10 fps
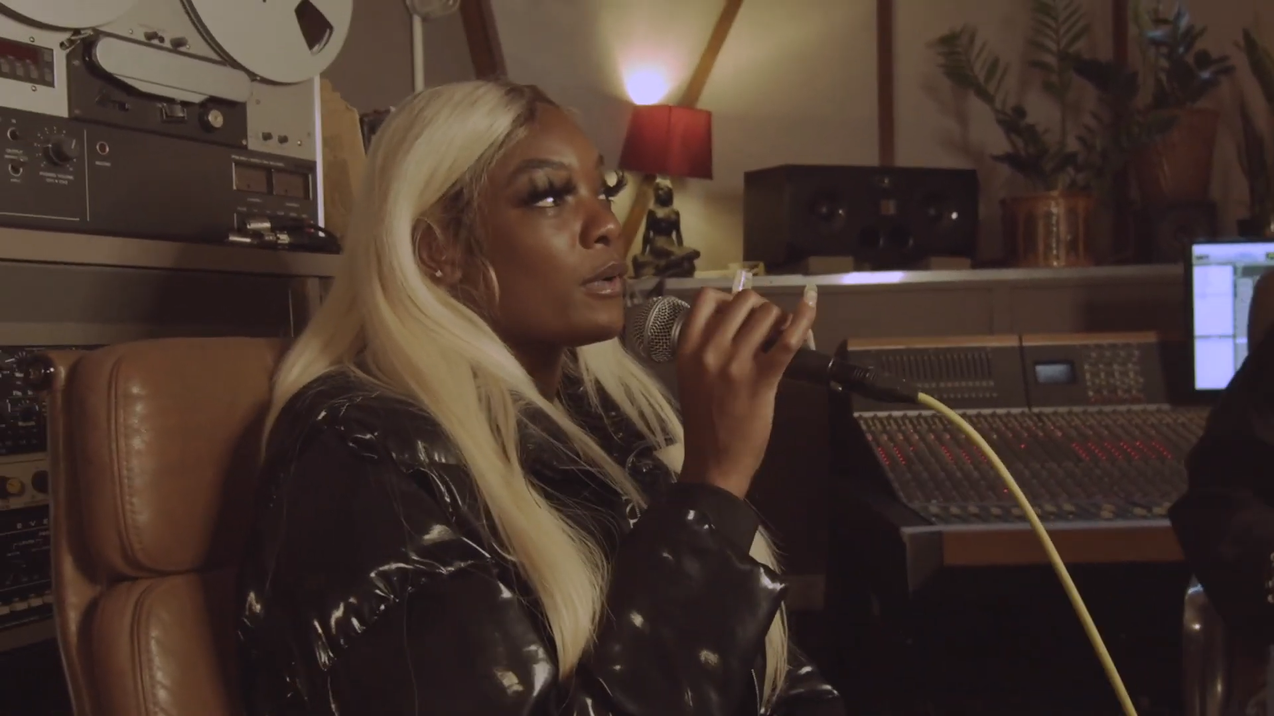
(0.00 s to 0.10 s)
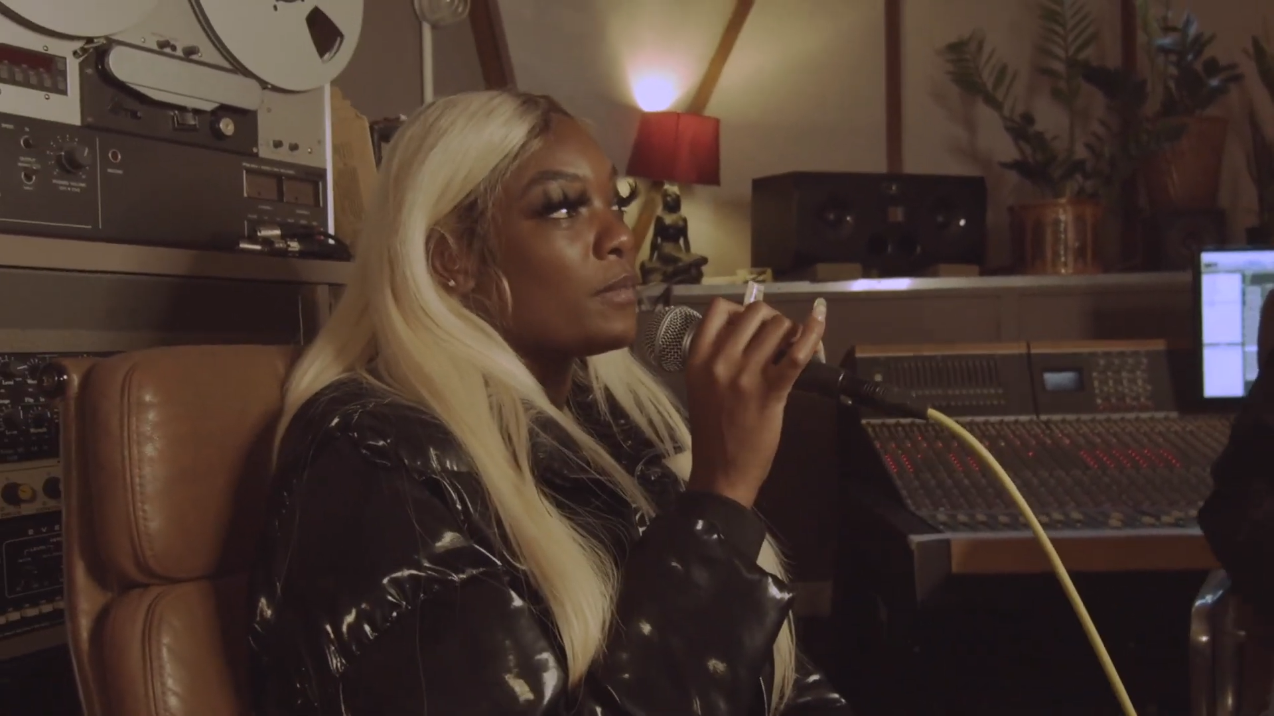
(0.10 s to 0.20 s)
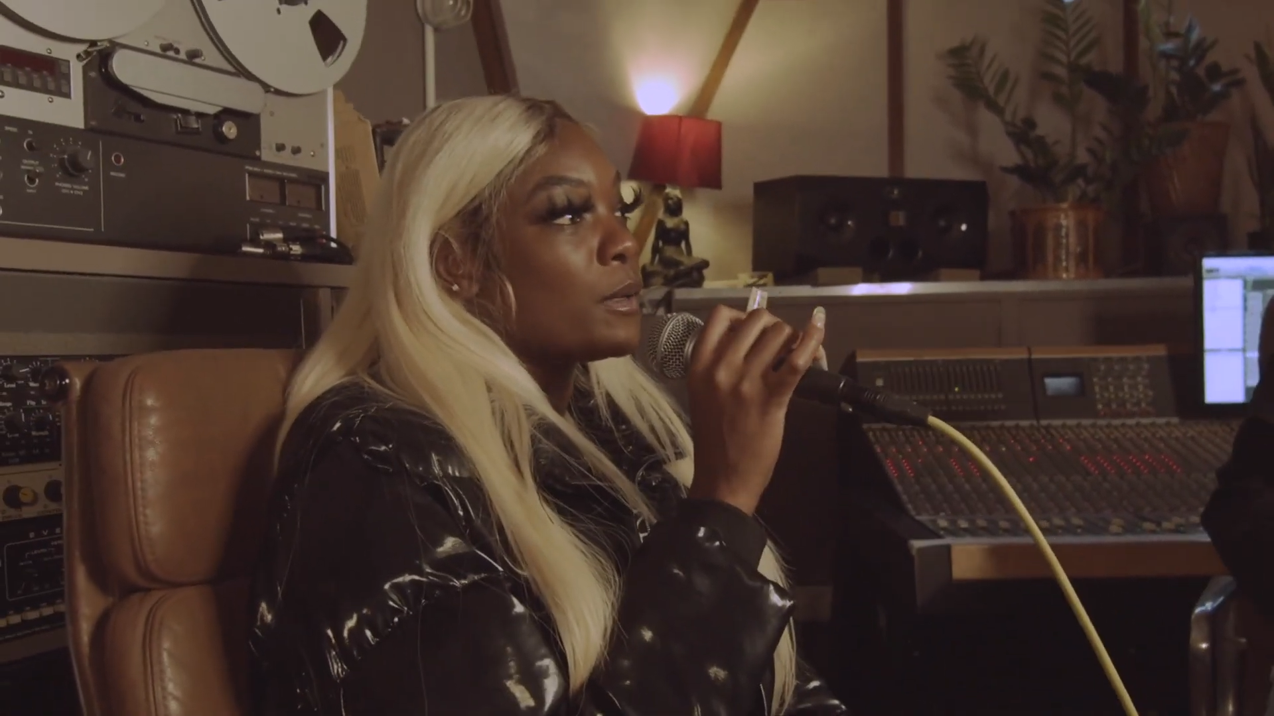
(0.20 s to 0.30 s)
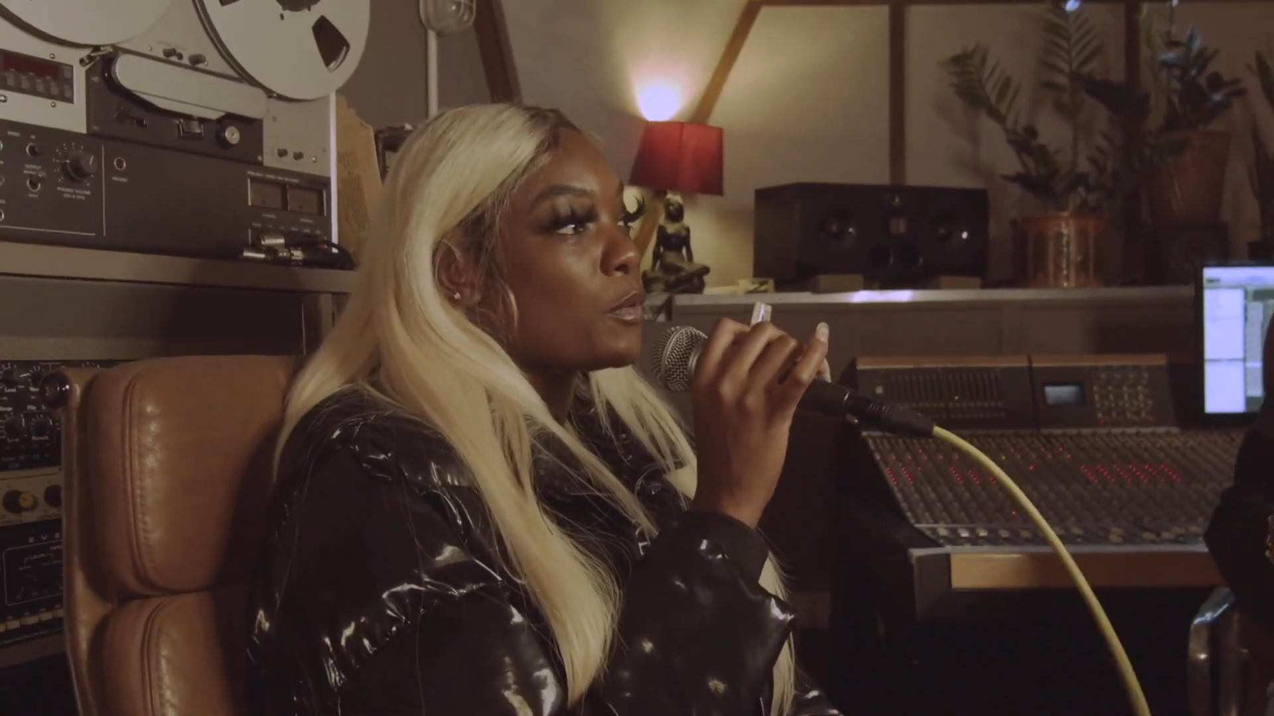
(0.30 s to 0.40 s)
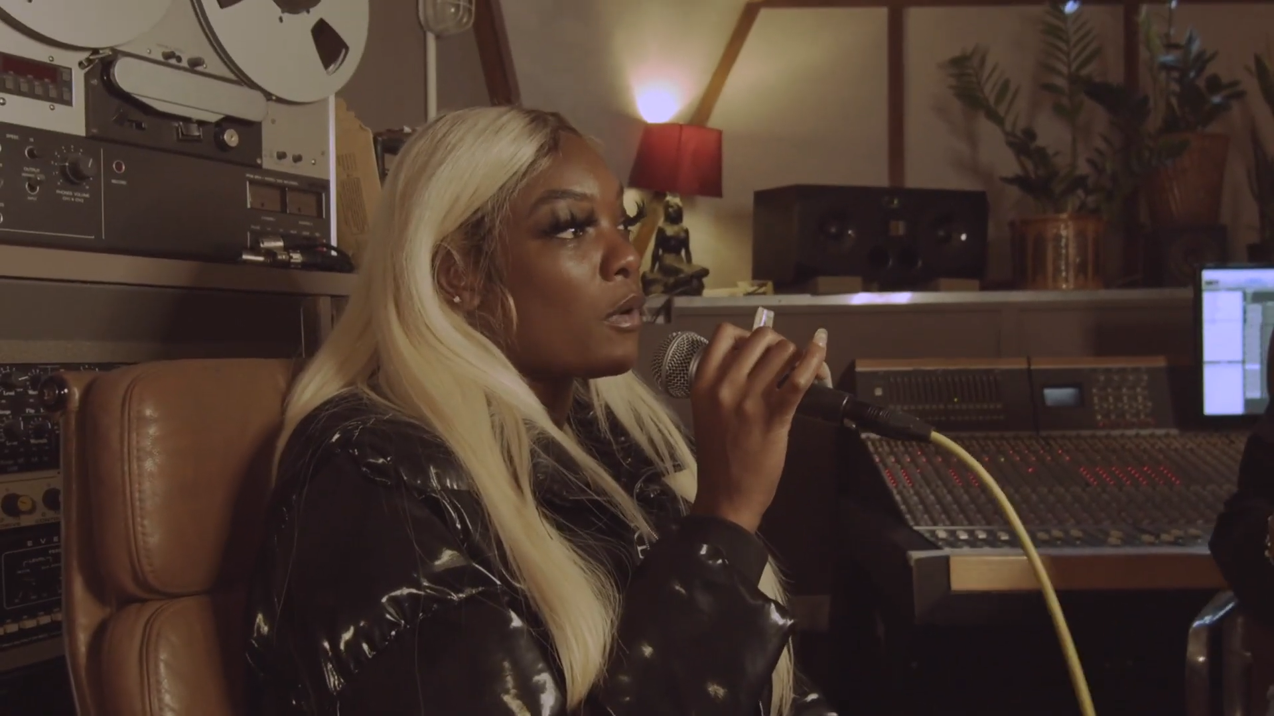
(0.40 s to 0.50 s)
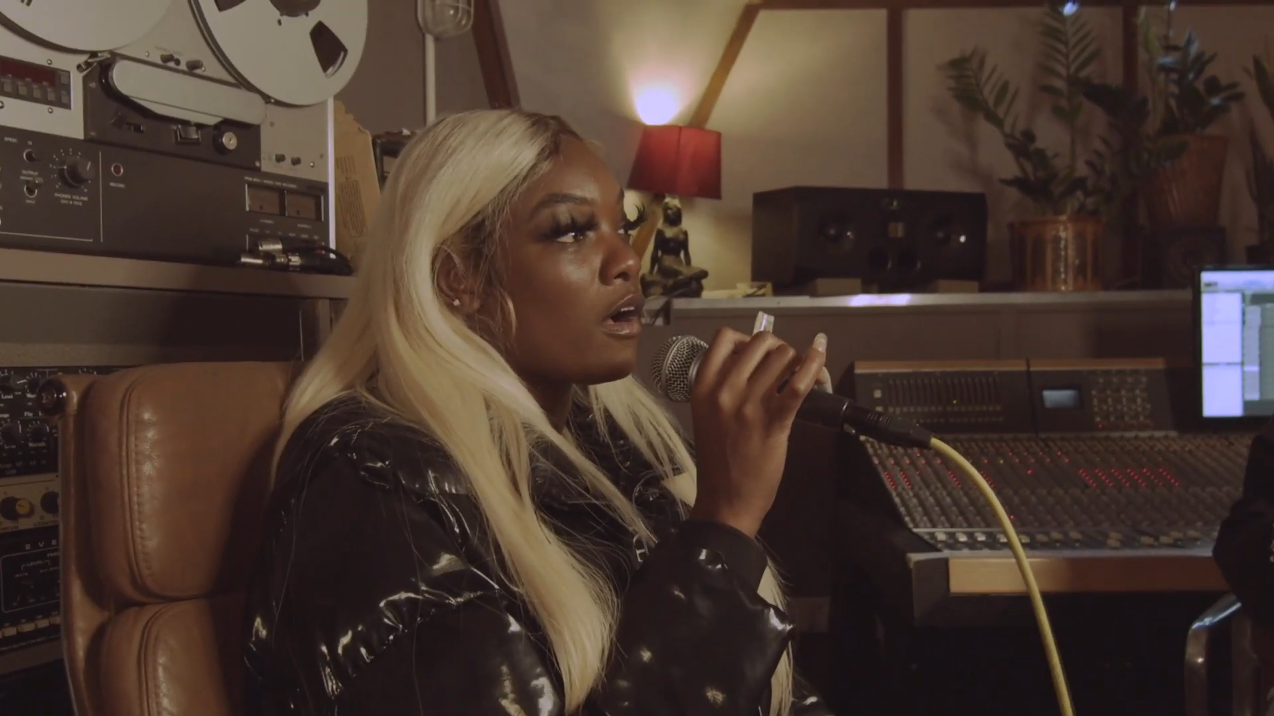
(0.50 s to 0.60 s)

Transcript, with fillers: when people